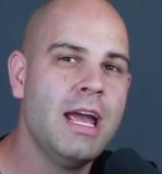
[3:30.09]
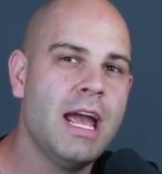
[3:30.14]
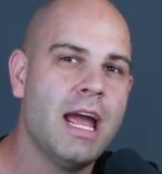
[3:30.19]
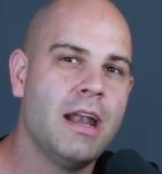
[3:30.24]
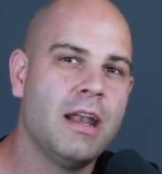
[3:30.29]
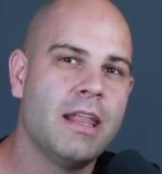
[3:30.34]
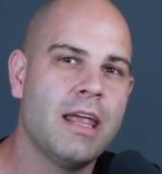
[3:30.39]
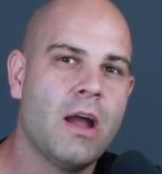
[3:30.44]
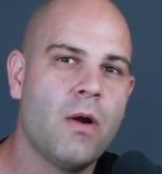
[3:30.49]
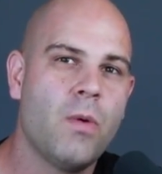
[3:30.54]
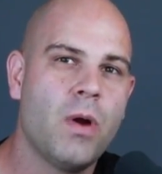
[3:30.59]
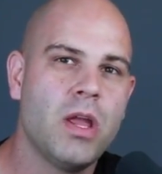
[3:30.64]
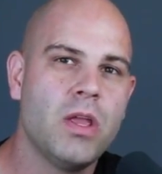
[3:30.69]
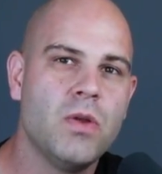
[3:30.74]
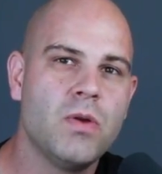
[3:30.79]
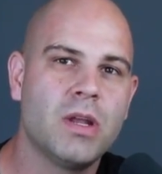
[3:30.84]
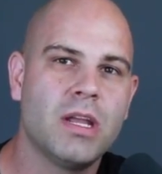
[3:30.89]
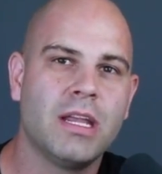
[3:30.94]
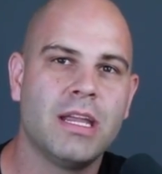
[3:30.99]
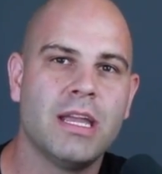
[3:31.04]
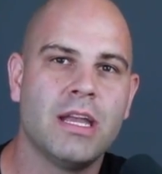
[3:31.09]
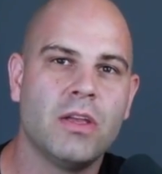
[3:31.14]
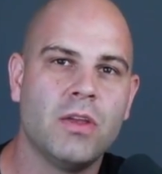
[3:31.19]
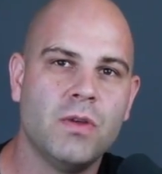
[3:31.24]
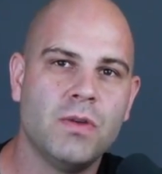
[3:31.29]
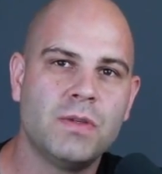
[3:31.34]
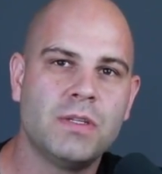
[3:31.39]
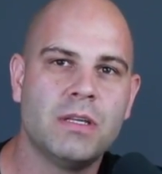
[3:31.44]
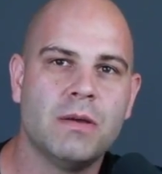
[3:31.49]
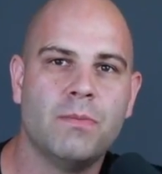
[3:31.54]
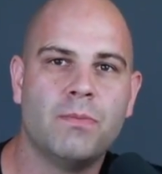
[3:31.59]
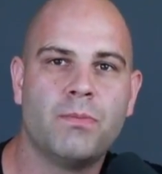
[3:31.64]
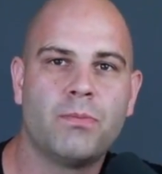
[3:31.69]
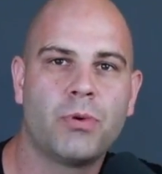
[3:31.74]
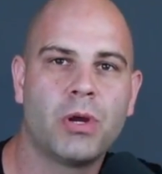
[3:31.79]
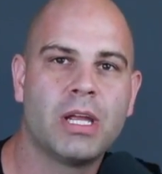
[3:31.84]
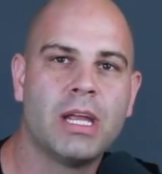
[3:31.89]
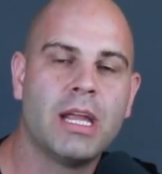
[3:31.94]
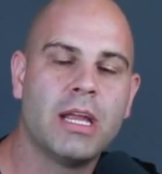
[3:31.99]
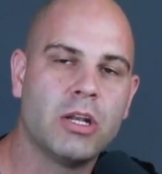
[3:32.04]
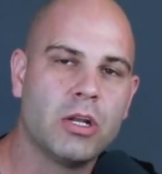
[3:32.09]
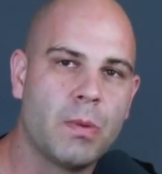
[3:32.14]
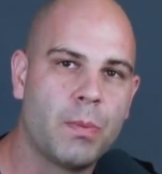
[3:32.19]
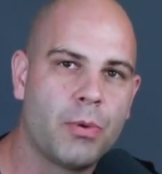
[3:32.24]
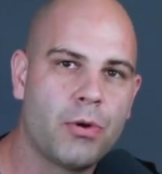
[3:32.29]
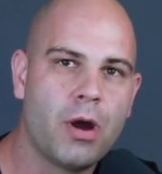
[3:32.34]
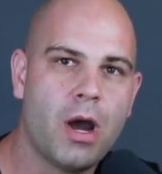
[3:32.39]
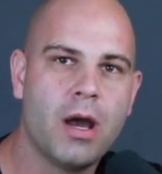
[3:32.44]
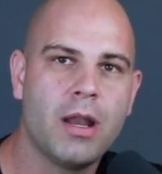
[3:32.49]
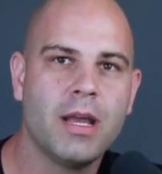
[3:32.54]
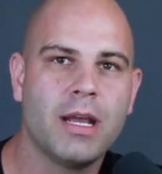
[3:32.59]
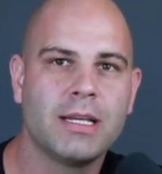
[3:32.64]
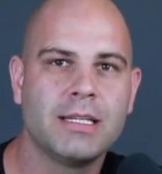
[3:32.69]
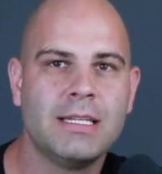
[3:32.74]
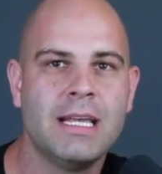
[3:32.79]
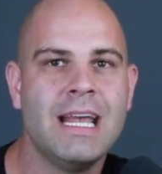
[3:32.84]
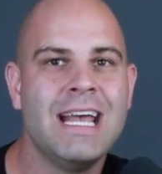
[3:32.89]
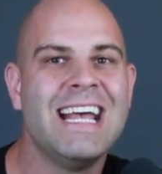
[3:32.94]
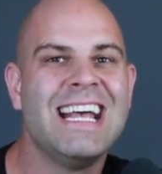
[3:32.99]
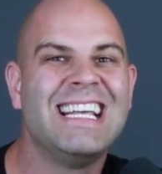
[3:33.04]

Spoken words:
and that way you can get used to bringing in your products,